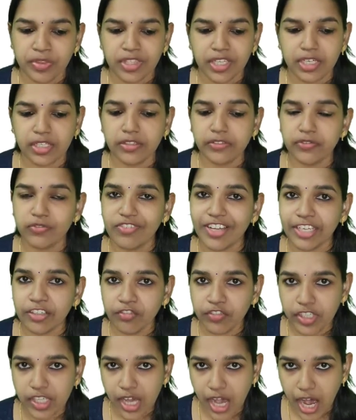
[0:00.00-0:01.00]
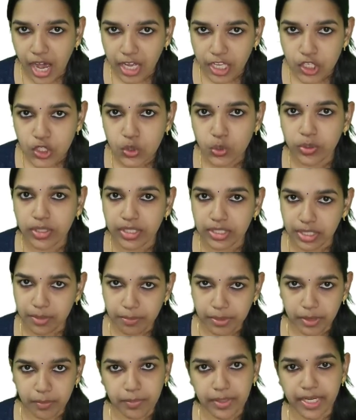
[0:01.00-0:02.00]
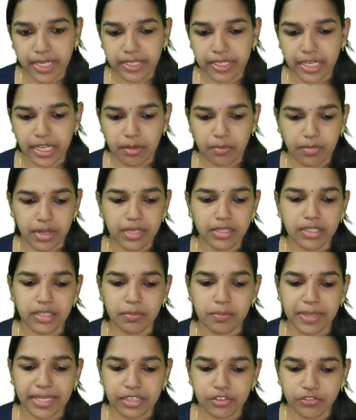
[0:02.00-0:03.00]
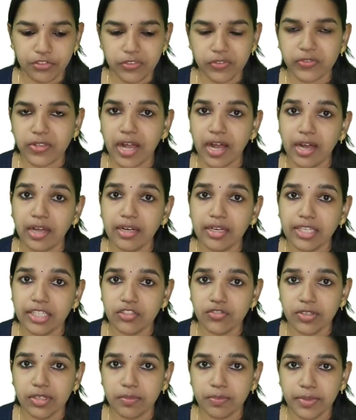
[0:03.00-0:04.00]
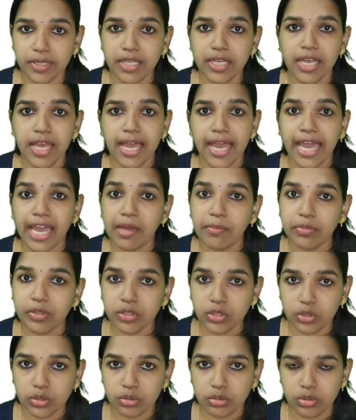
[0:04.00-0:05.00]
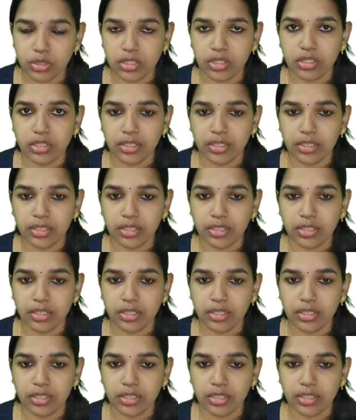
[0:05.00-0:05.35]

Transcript: That is, when we are doing the brahmana karma, the benefits are, it will be able to